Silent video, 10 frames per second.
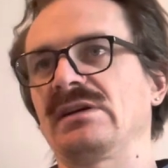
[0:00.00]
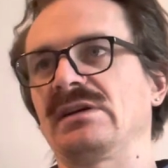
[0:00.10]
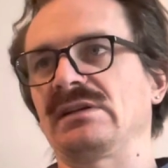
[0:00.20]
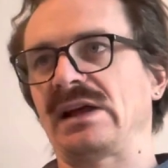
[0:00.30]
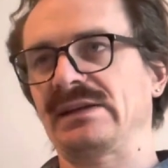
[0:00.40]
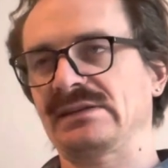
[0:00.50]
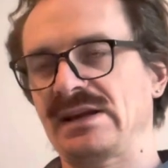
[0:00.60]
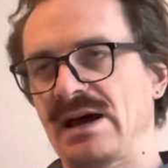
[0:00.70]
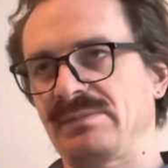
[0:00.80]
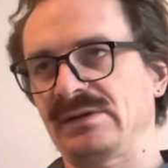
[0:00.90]
A lot can
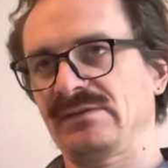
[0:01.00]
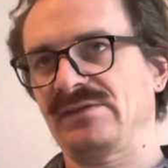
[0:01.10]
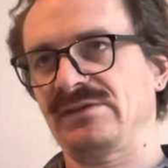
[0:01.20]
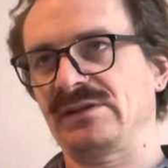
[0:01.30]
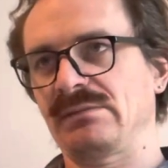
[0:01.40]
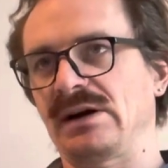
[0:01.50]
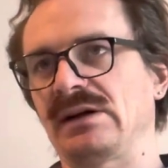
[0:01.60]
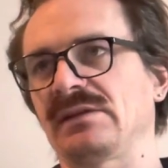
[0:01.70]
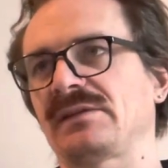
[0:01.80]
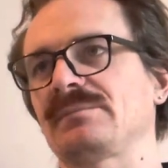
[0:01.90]
happen in 50
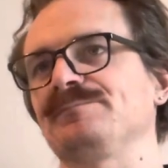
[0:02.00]
miles.